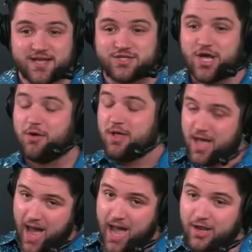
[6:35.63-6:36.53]
So
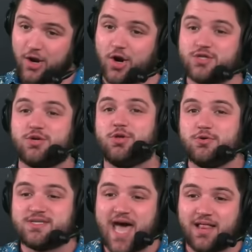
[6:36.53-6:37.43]
I encourage you,
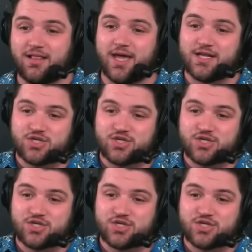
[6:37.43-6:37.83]
use that link,